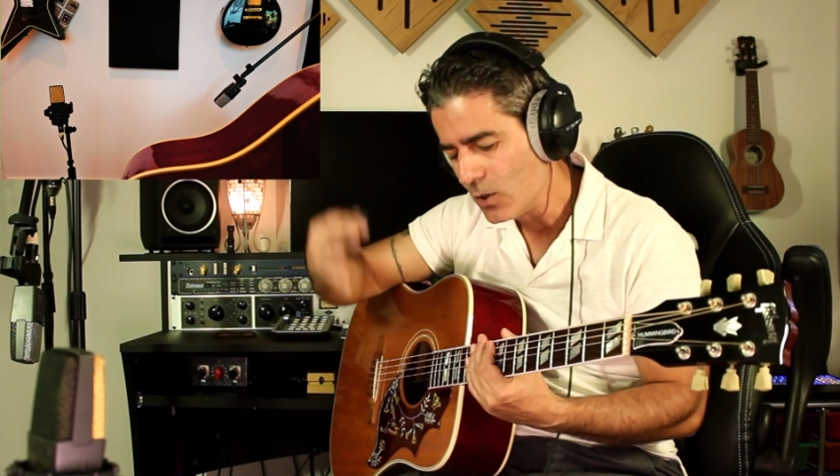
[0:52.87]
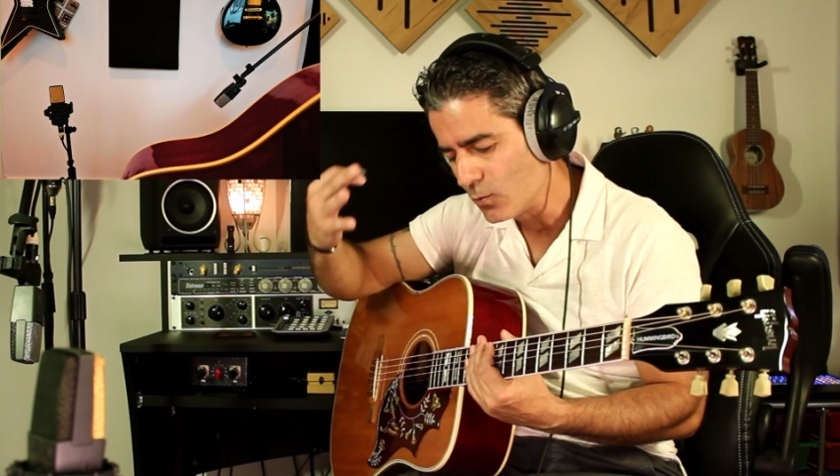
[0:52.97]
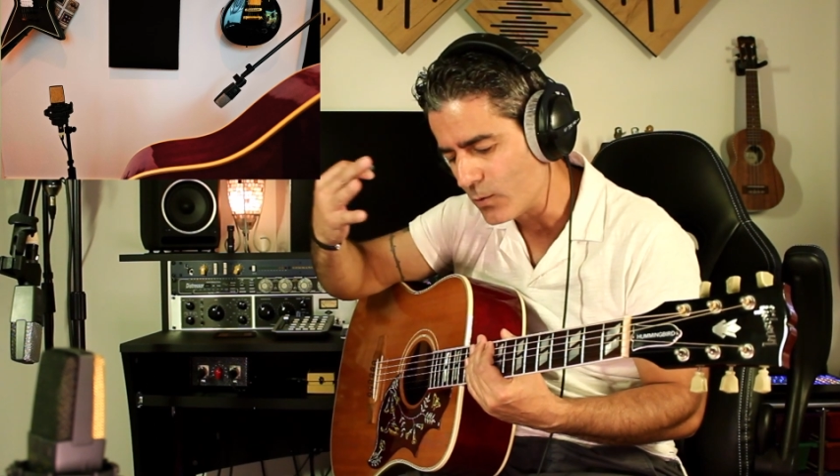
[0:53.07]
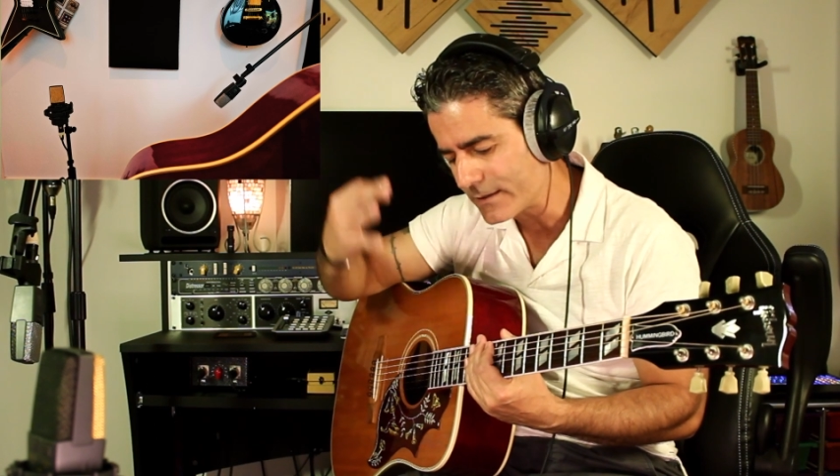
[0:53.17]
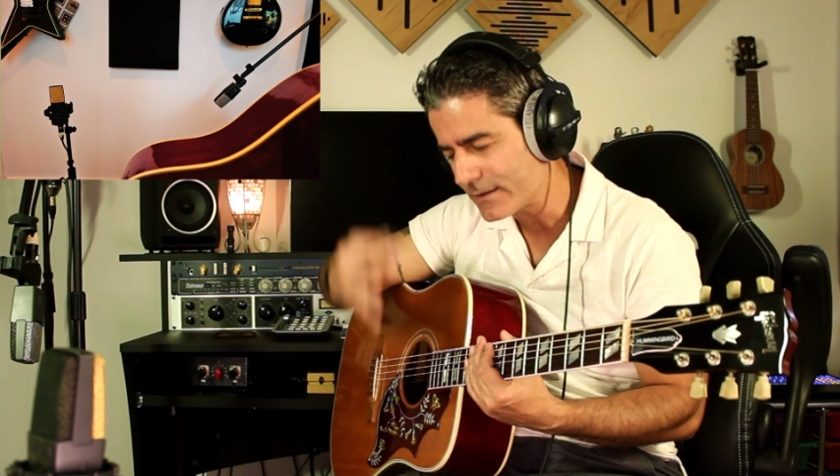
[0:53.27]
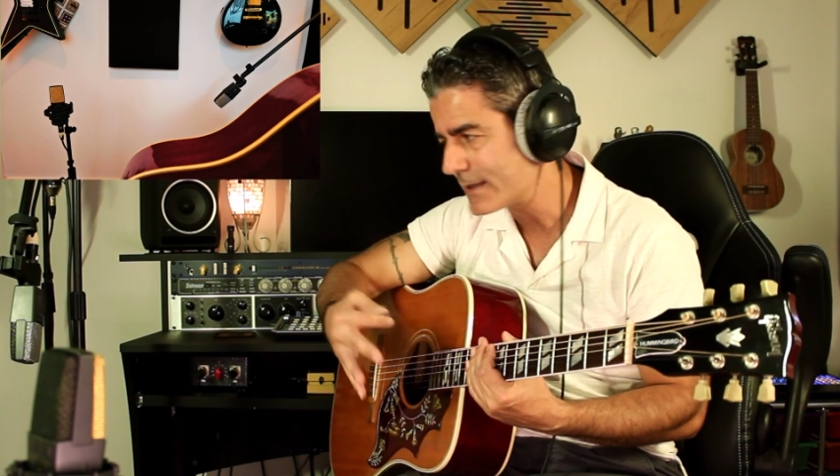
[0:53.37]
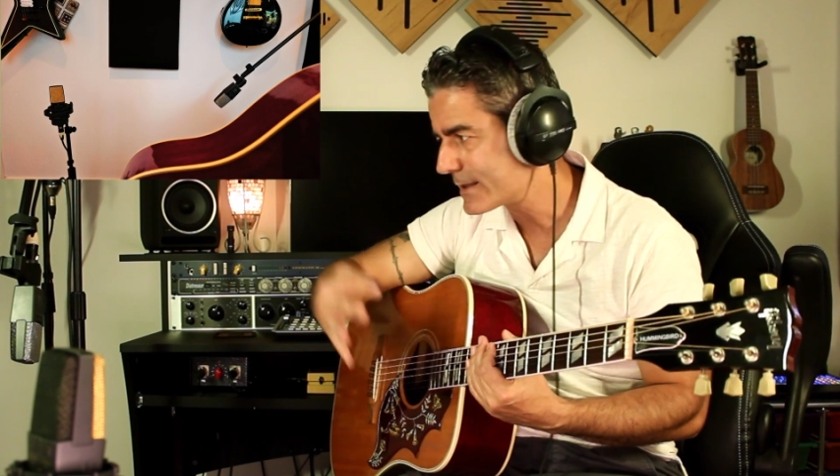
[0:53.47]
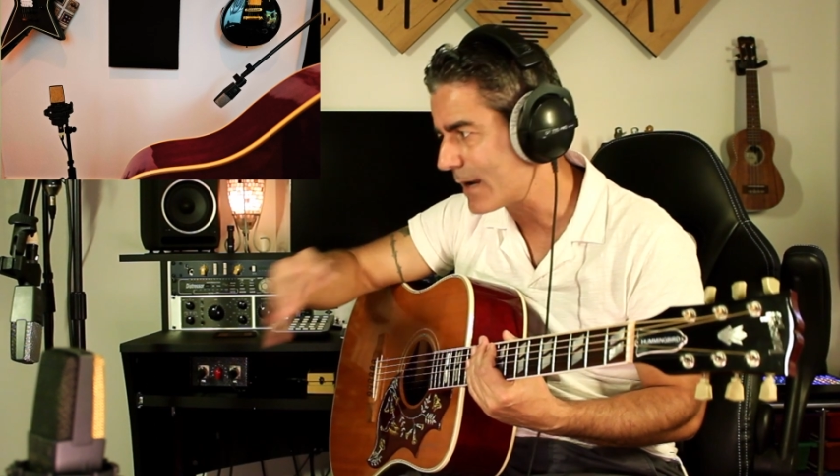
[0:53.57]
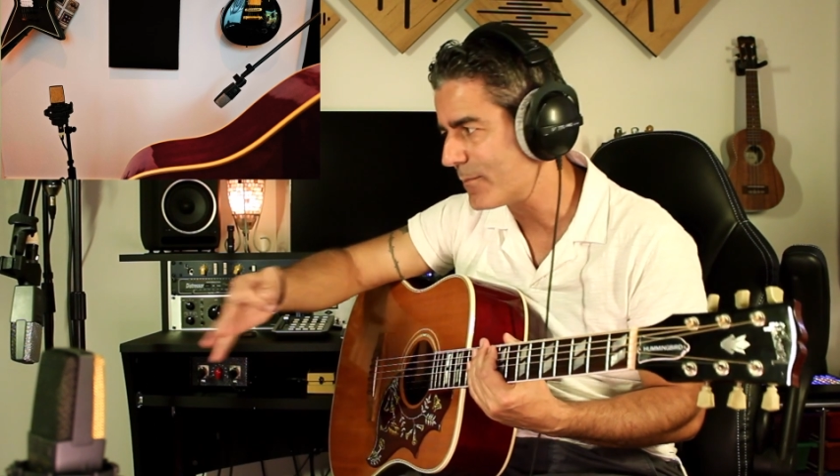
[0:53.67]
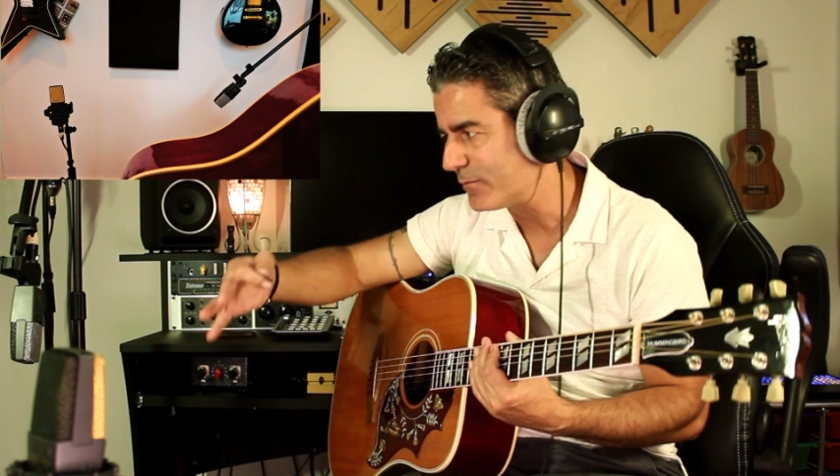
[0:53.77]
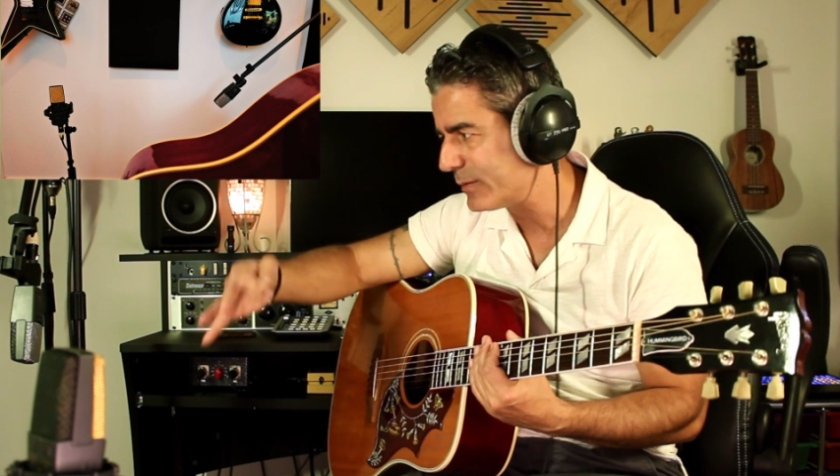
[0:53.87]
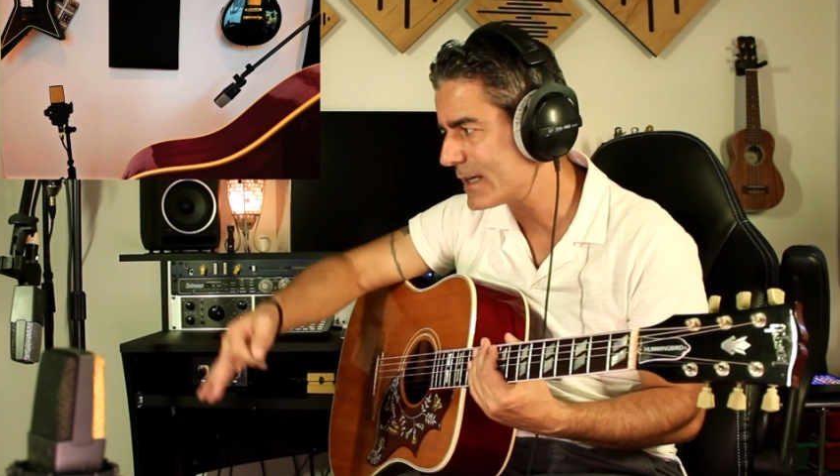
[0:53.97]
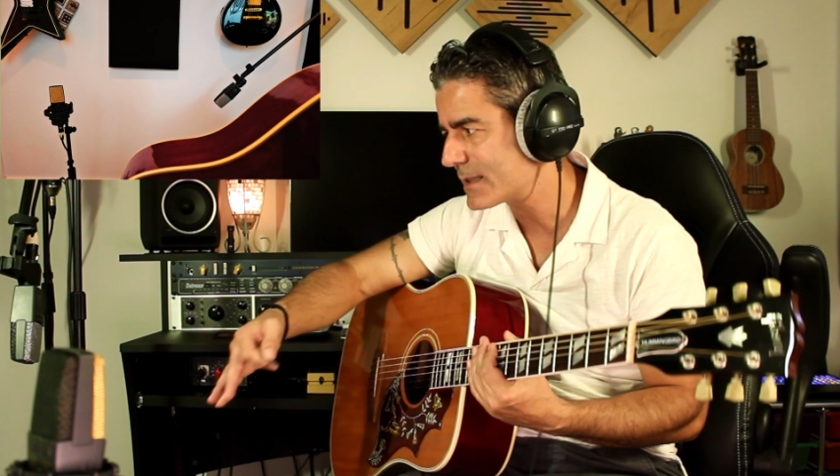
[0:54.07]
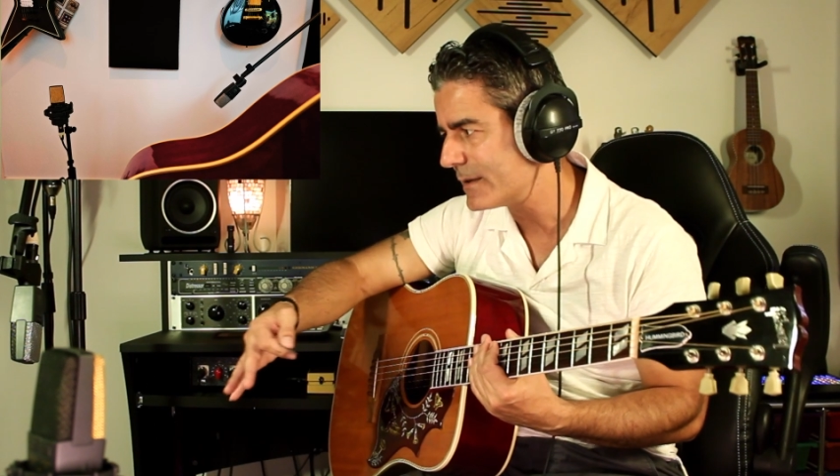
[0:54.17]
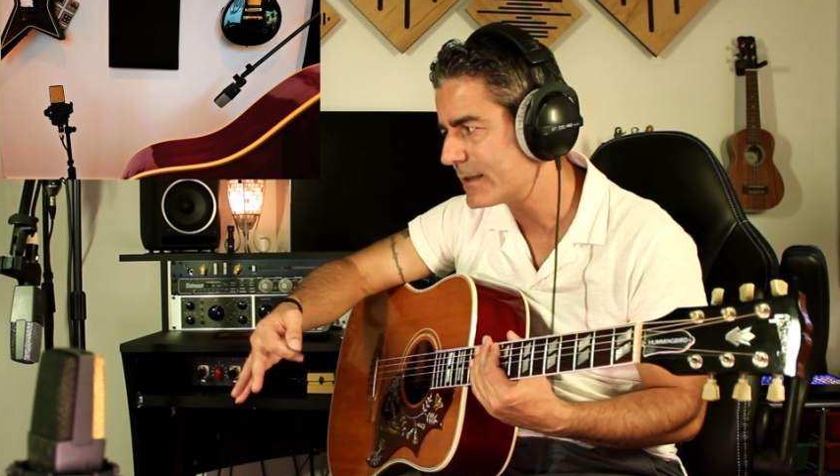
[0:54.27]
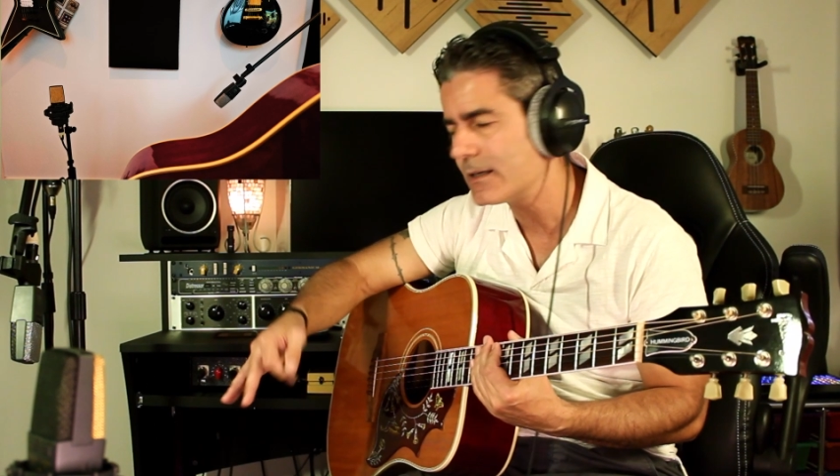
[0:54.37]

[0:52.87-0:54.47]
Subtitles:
with this type of placement